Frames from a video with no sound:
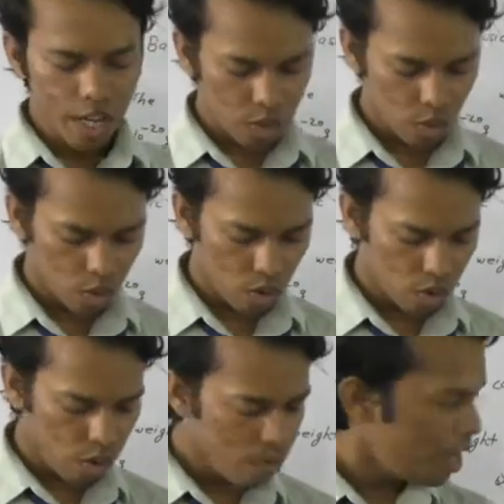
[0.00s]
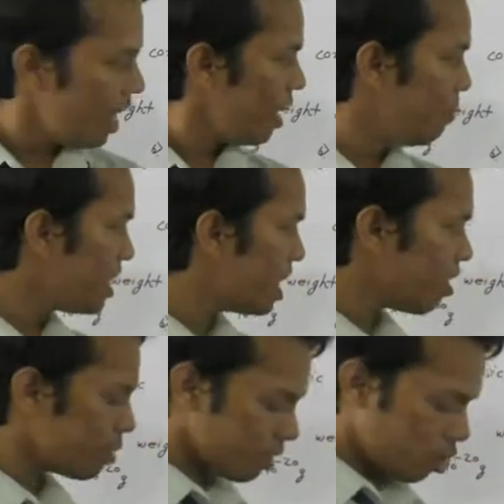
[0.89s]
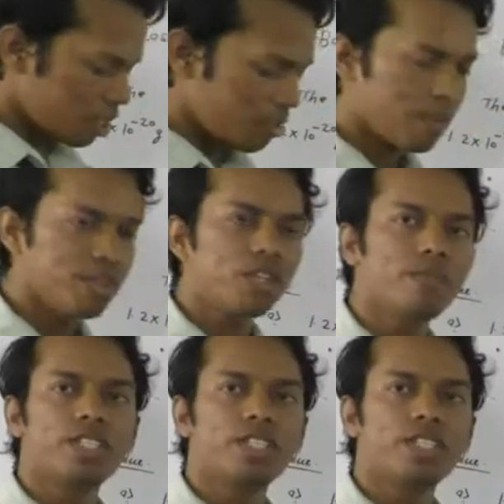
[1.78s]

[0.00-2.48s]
So in basic concept chemistry,